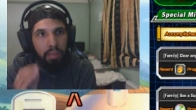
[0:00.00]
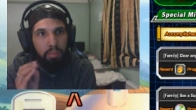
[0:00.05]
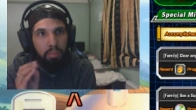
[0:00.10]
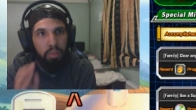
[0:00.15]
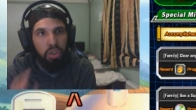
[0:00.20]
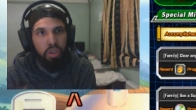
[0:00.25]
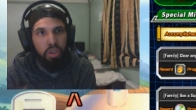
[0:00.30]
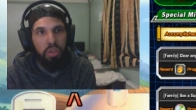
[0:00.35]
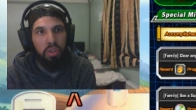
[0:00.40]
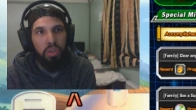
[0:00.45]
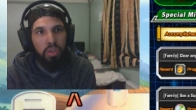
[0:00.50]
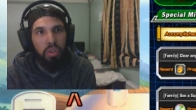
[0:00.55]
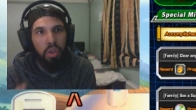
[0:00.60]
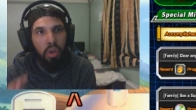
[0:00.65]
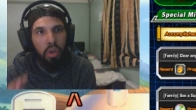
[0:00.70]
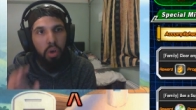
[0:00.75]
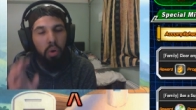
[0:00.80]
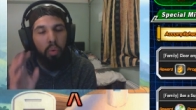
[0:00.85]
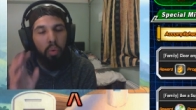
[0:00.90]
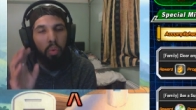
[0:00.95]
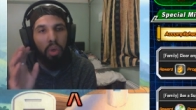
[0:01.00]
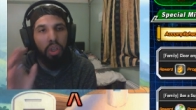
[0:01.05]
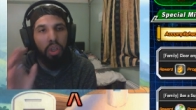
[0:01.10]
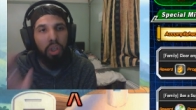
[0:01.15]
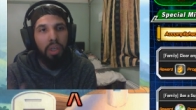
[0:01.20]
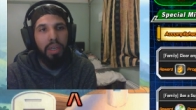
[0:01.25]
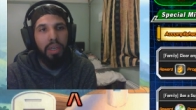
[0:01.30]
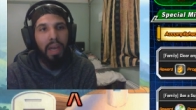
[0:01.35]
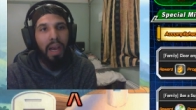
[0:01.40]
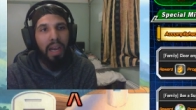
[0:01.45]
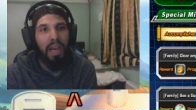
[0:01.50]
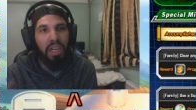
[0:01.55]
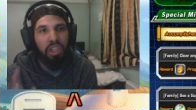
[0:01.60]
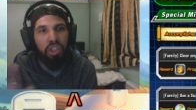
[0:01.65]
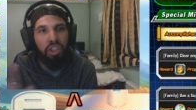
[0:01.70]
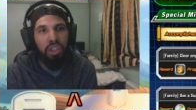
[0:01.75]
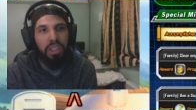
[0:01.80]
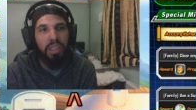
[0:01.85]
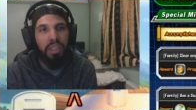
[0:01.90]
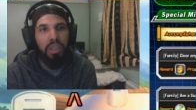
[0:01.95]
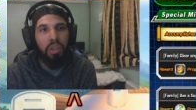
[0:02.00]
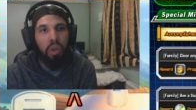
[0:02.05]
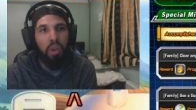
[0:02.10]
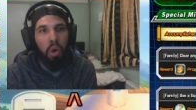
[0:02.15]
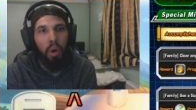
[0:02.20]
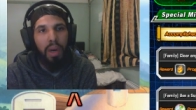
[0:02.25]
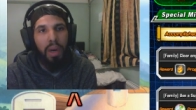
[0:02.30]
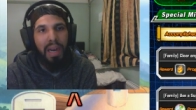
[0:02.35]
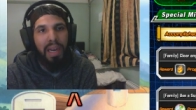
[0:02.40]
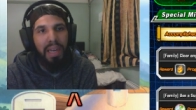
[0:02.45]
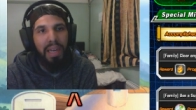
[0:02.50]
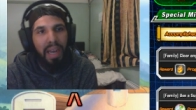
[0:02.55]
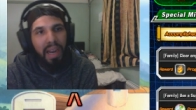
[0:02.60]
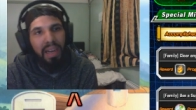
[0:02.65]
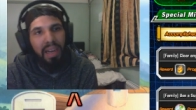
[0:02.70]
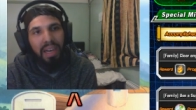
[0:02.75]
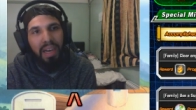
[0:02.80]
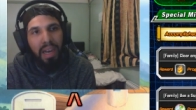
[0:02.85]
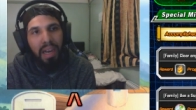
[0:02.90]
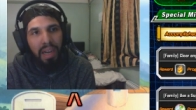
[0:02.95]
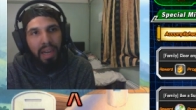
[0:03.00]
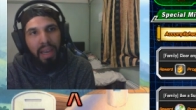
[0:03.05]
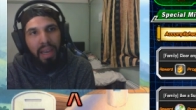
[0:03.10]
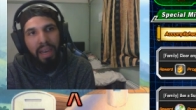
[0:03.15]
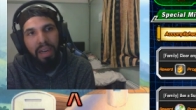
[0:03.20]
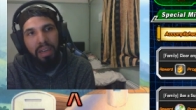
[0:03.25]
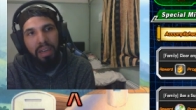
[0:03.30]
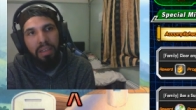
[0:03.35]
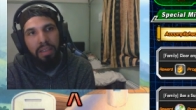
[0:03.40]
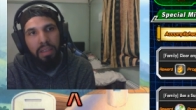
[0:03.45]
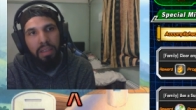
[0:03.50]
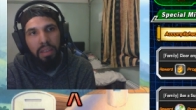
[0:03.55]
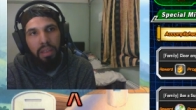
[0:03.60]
missions where you can actually go ahead and collect